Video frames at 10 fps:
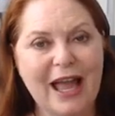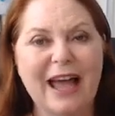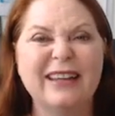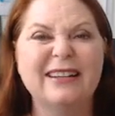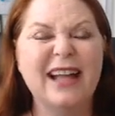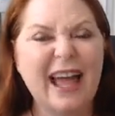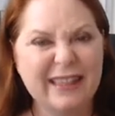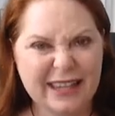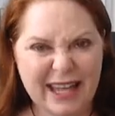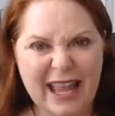and at
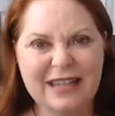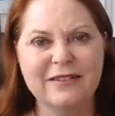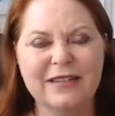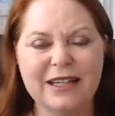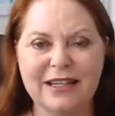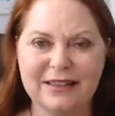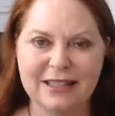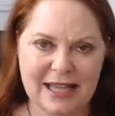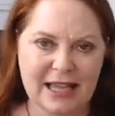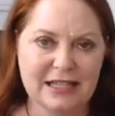the end of the year, the
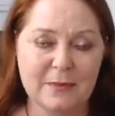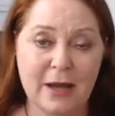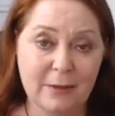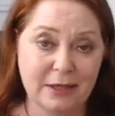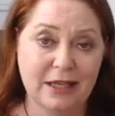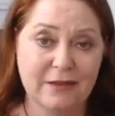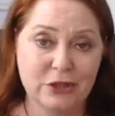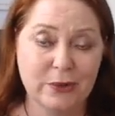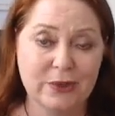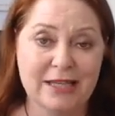tax department gives
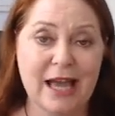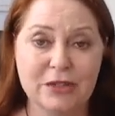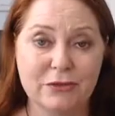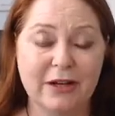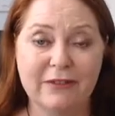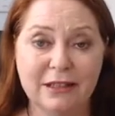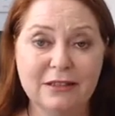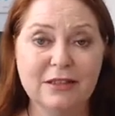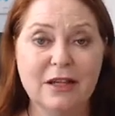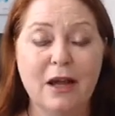you a tax
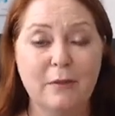refund